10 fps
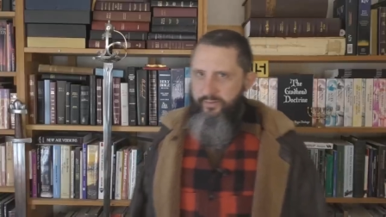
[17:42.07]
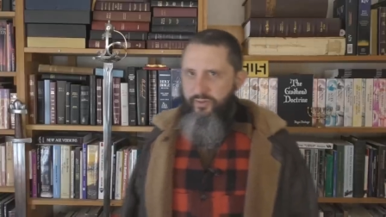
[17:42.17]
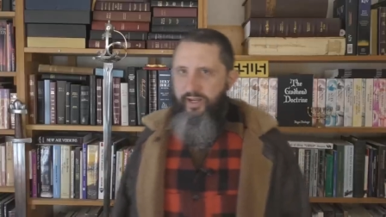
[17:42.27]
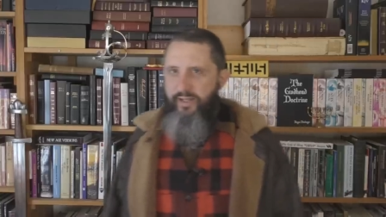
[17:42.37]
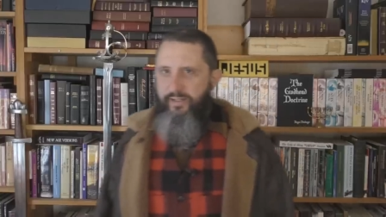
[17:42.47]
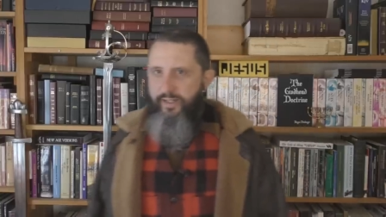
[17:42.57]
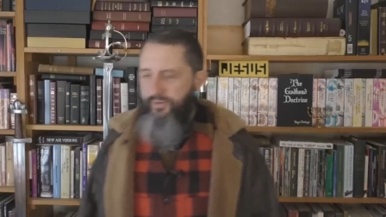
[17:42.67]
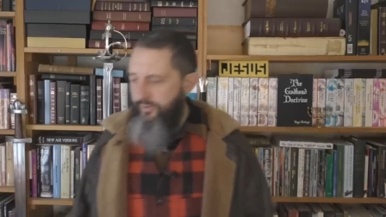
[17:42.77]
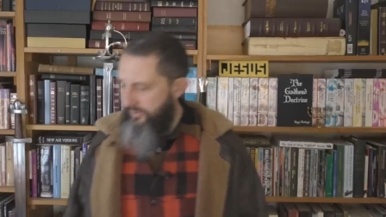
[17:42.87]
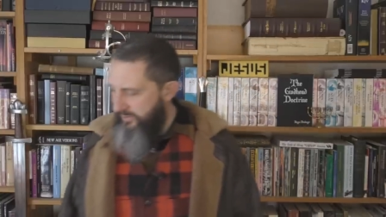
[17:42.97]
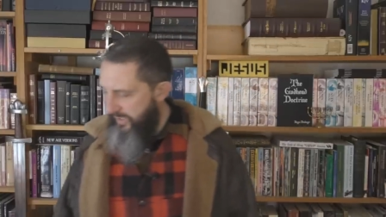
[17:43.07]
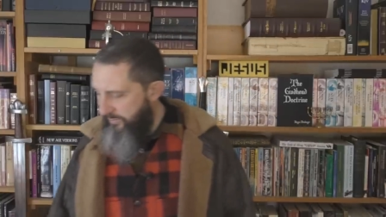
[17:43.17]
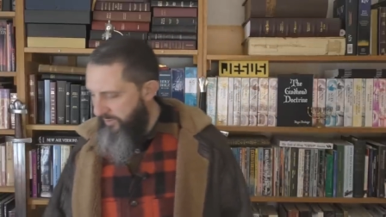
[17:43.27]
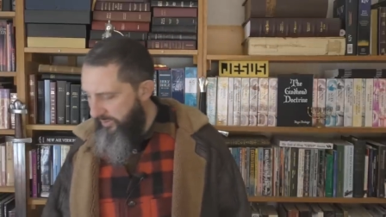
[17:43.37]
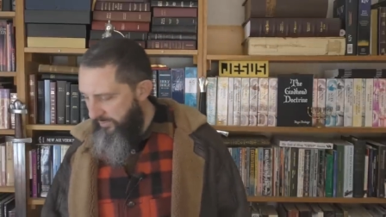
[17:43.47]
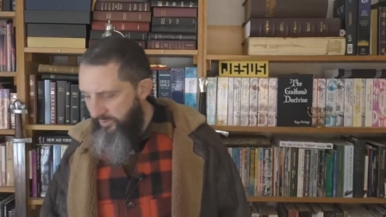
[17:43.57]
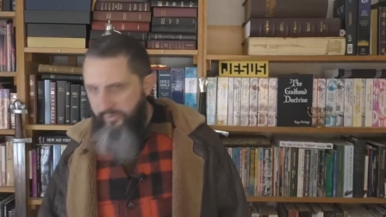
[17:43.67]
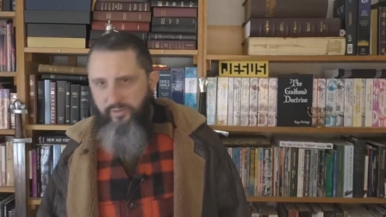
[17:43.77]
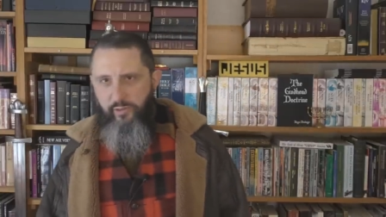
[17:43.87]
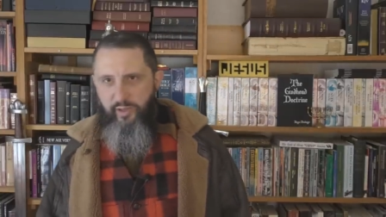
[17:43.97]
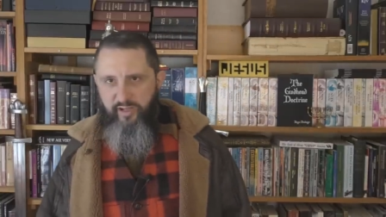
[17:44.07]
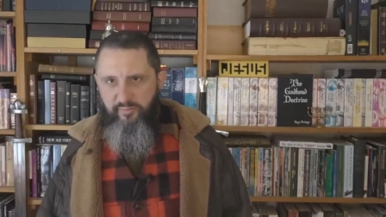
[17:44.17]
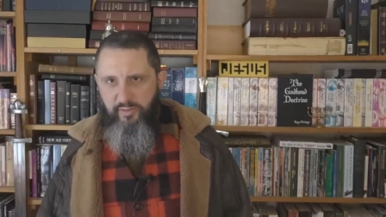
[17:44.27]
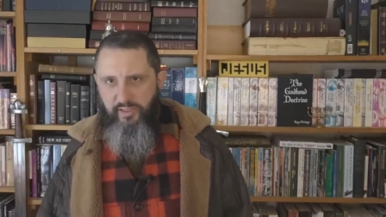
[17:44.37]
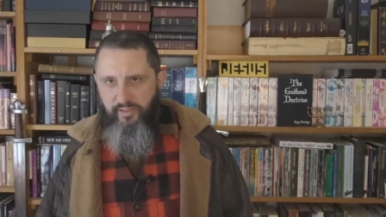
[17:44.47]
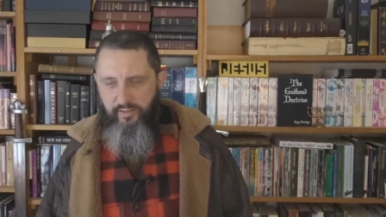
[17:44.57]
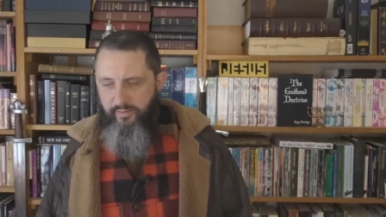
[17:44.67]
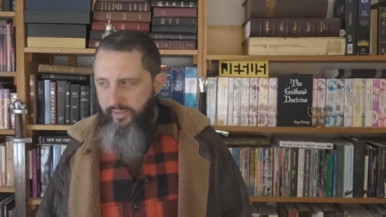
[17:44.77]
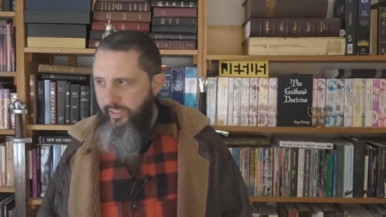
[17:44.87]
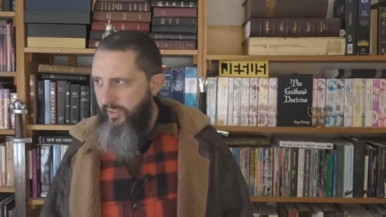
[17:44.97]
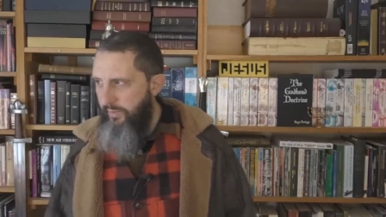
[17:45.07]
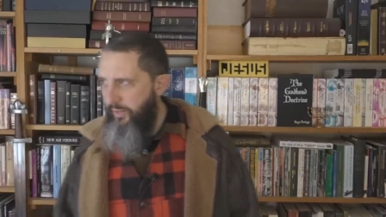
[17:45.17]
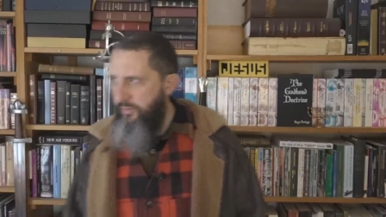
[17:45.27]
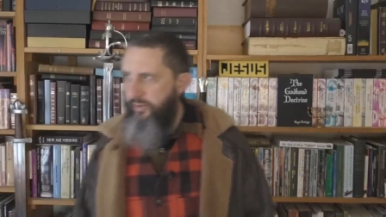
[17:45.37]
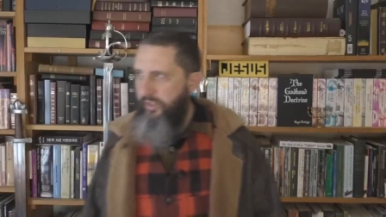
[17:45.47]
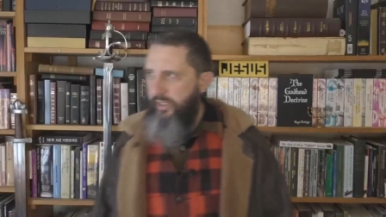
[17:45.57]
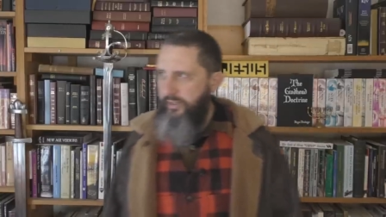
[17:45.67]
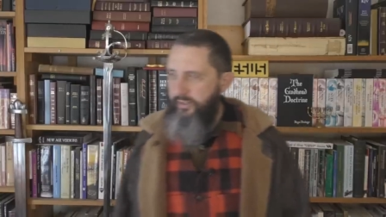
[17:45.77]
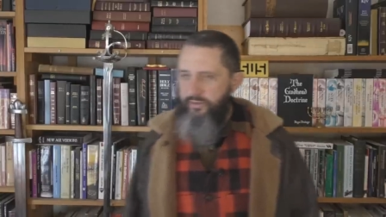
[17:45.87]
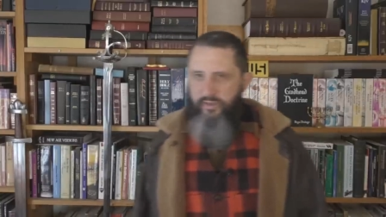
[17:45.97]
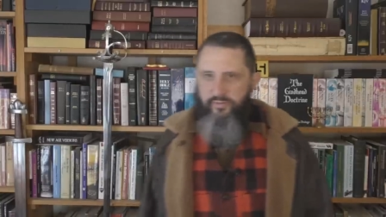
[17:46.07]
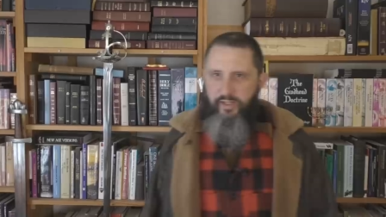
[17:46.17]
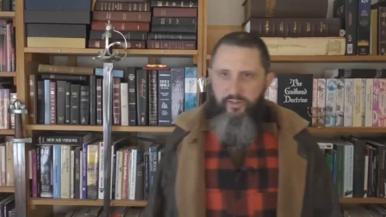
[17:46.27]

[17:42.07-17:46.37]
Trad cats that cracked me up. You know, the new IFB, they, they came out with a lot of that stuff.